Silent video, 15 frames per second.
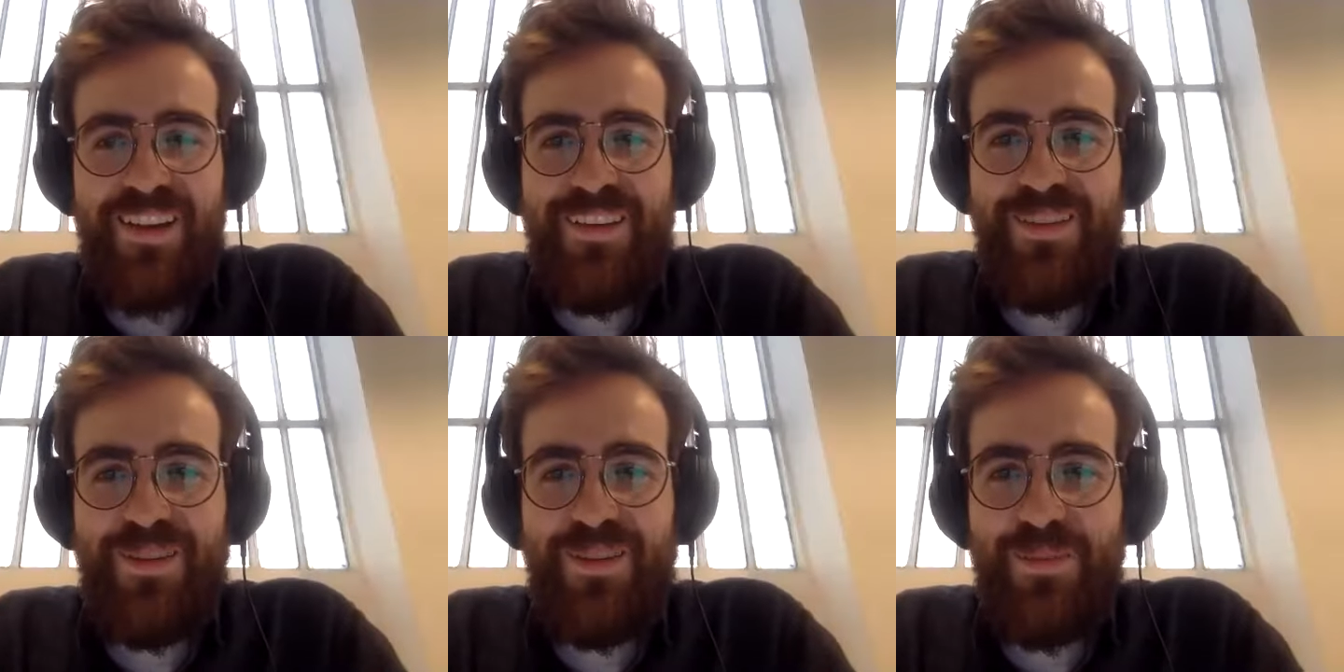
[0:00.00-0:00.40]

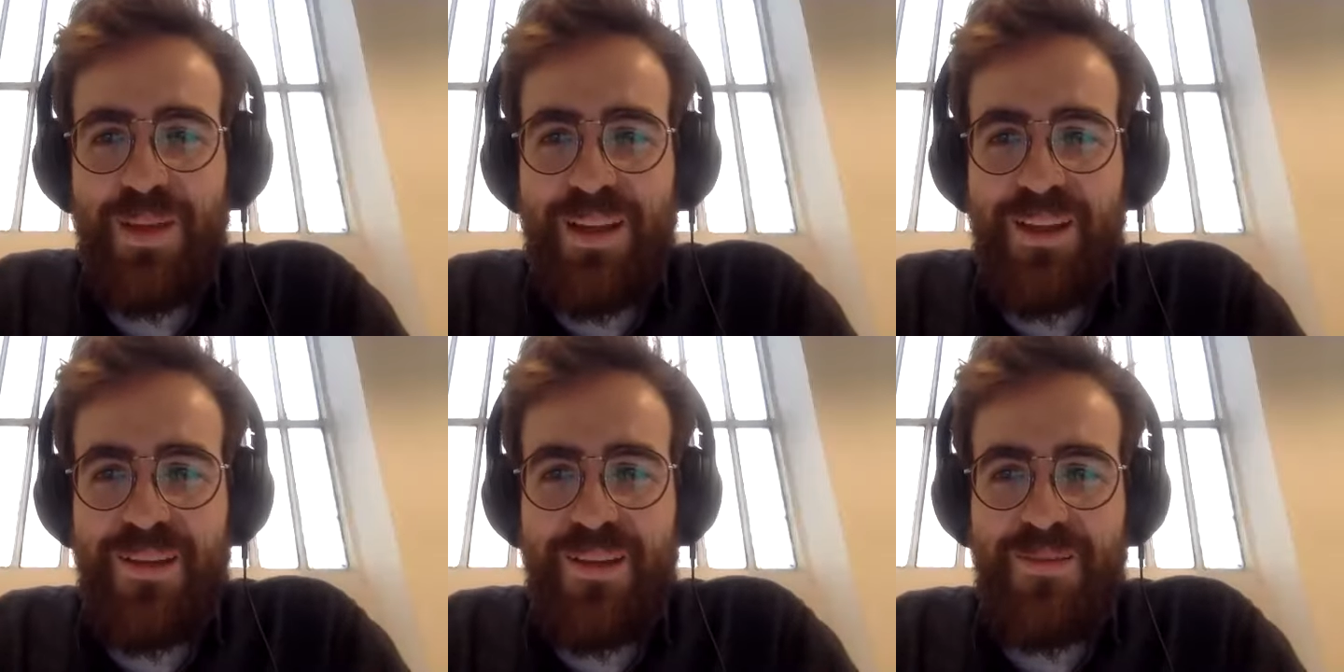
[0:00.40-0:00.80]
So
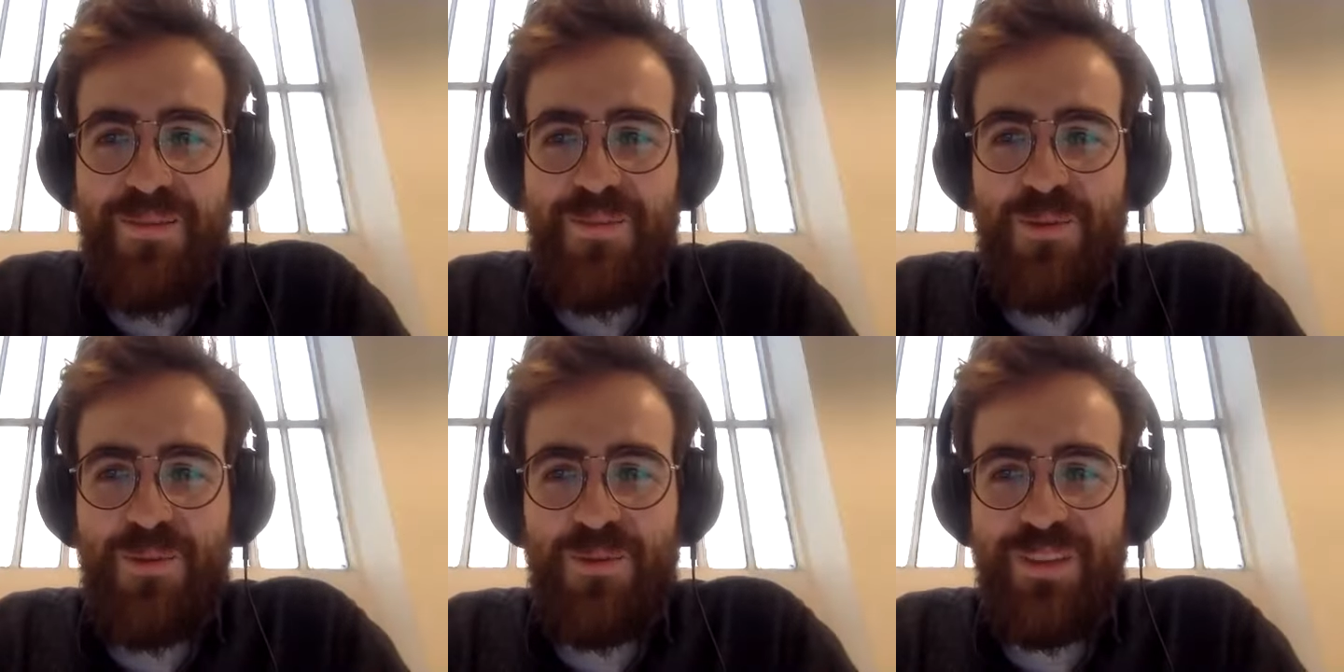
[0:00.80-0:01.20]
my
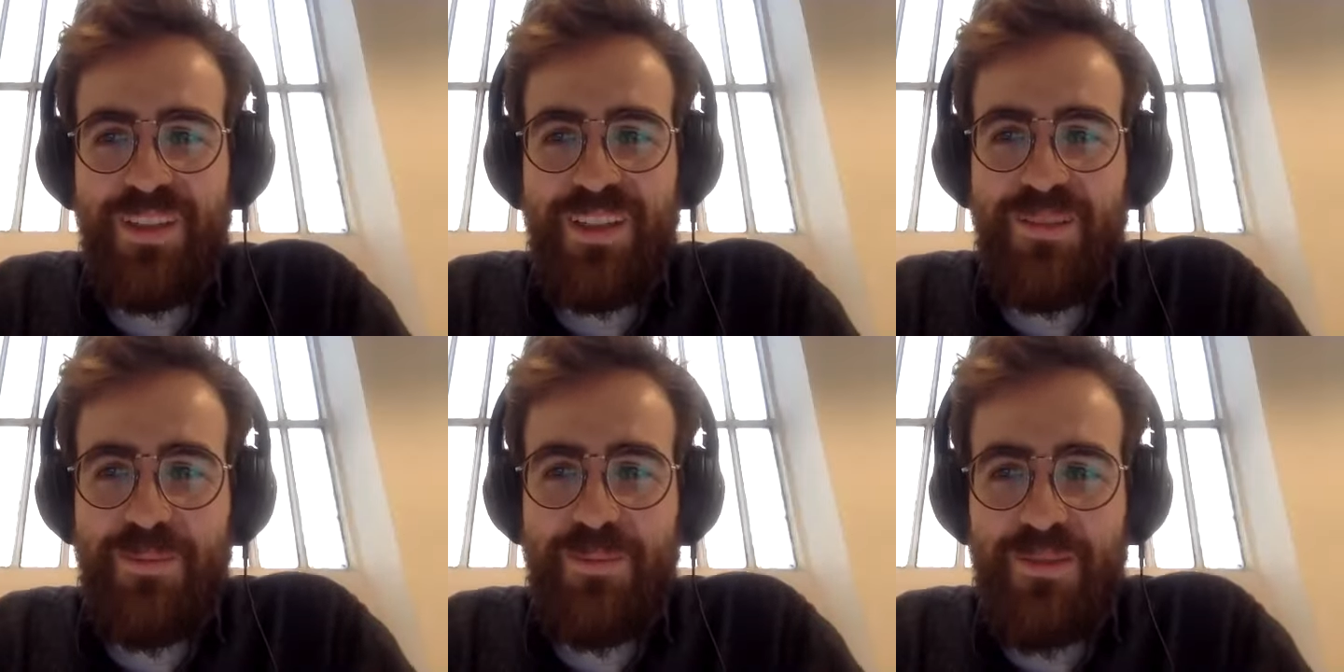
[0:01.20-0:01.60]

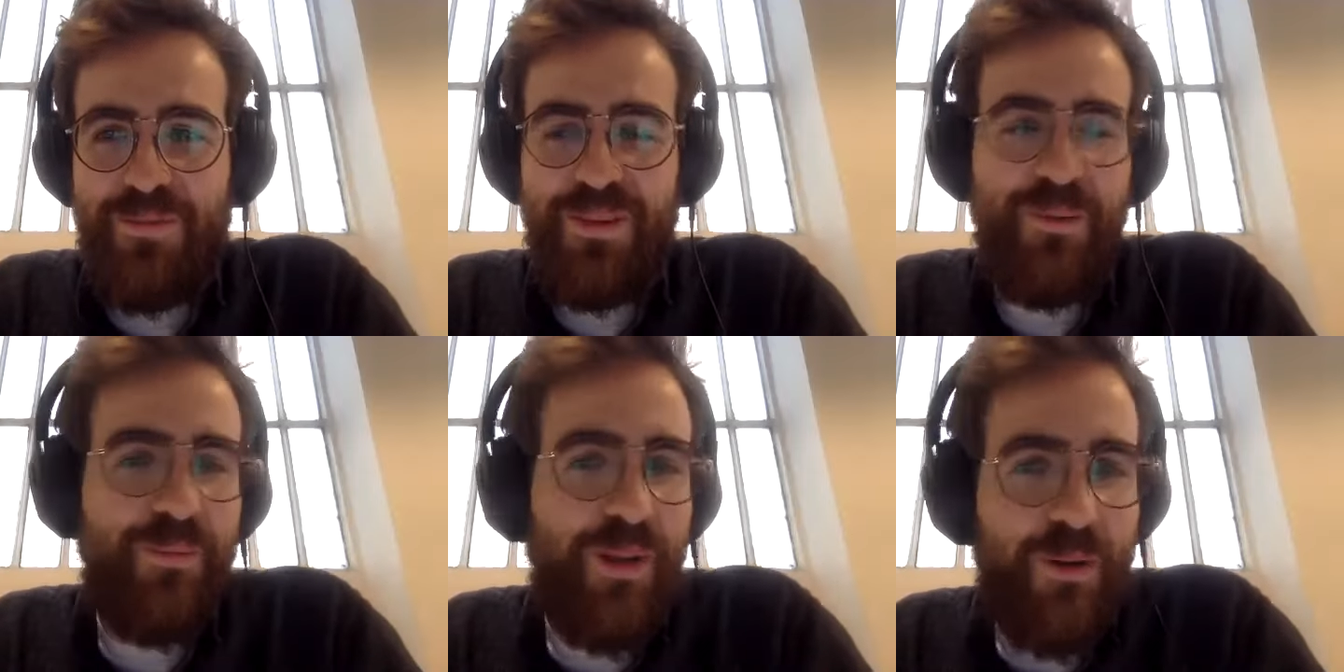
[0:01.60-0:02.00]

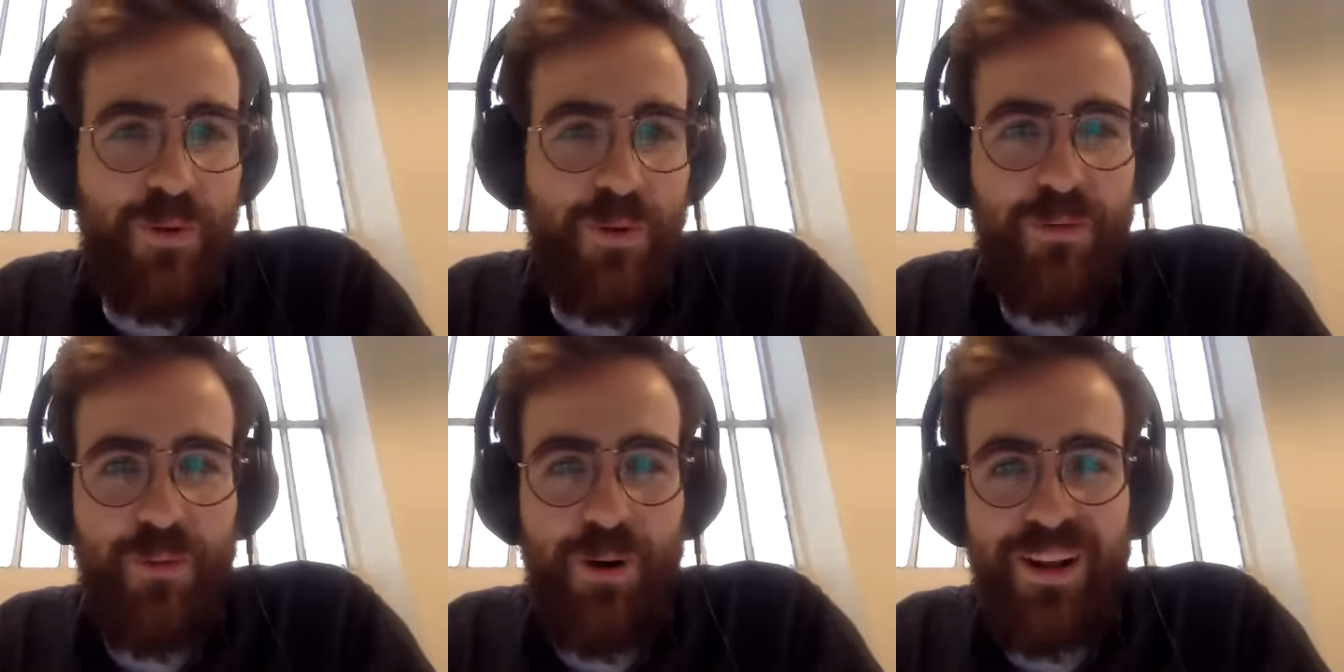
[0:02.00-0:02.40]
film
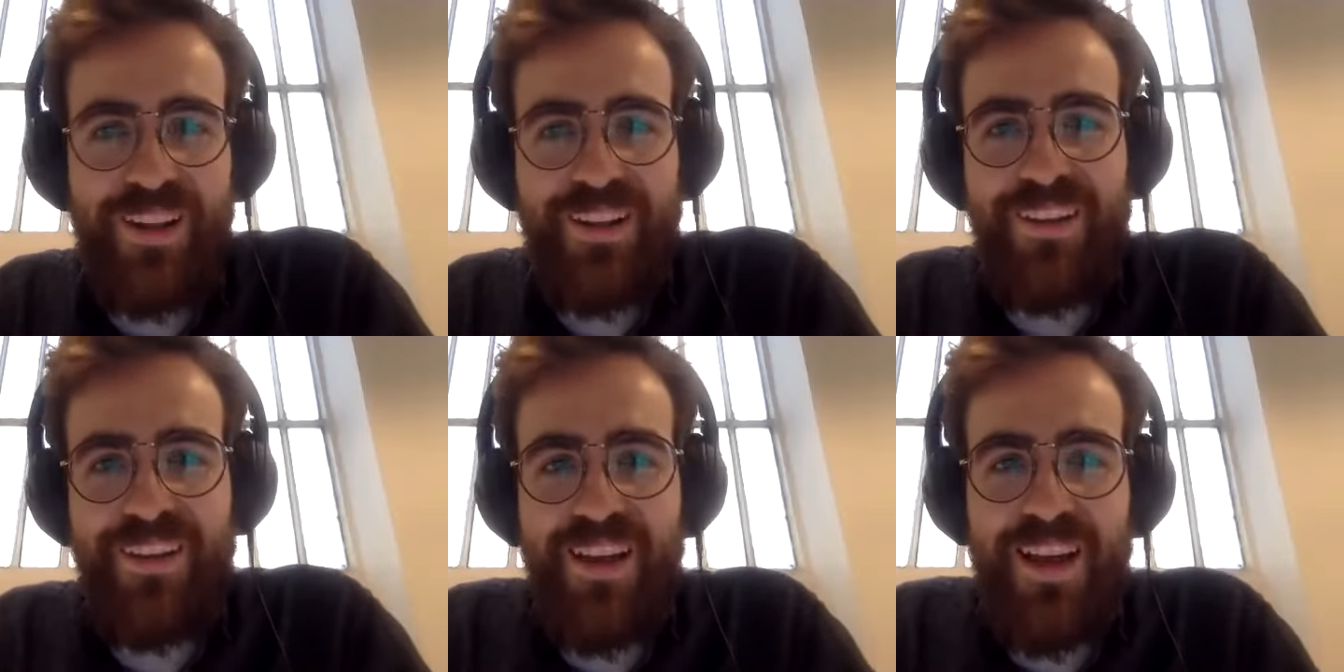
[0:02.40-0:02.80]

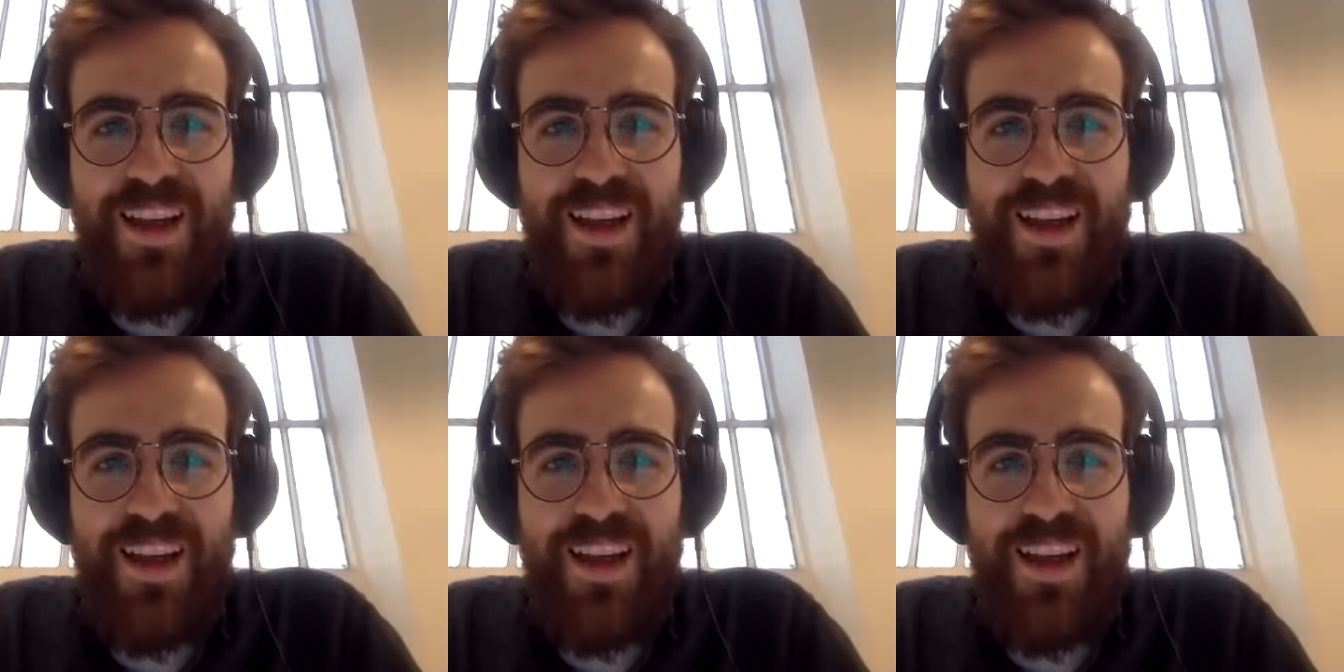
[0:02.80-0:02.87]
Rewind,